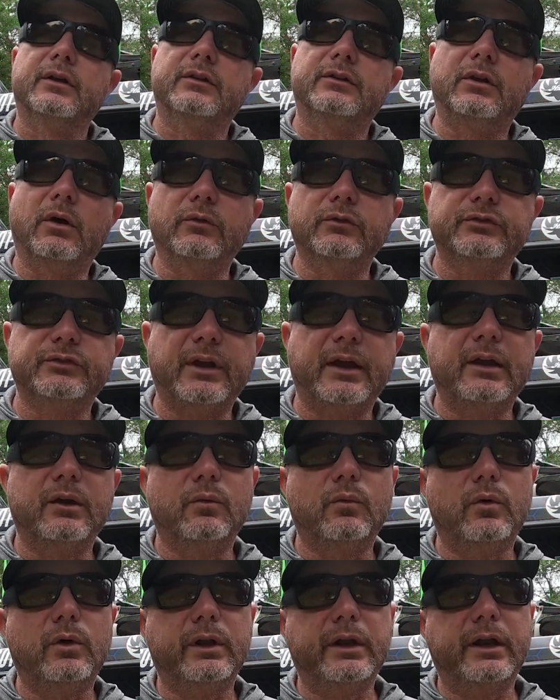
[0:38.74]
Don't stay
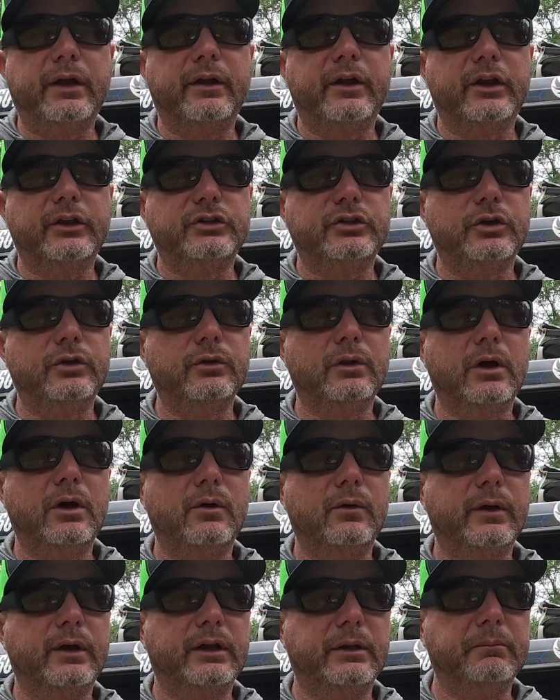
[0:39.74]
in one area too
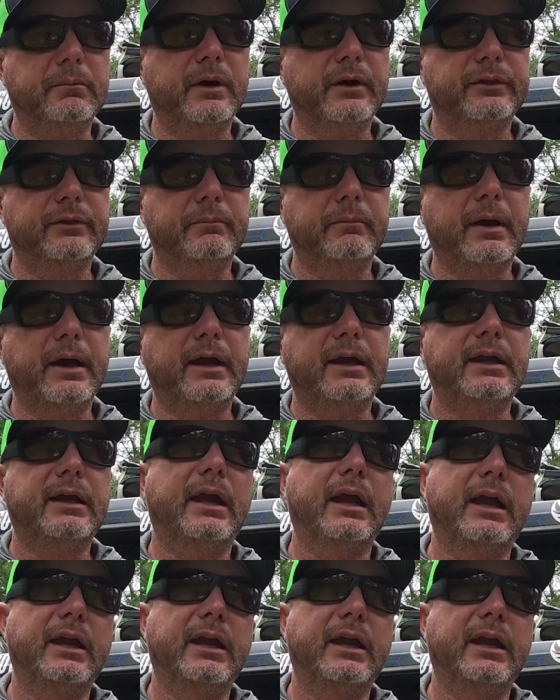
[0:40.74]
long in the month of May,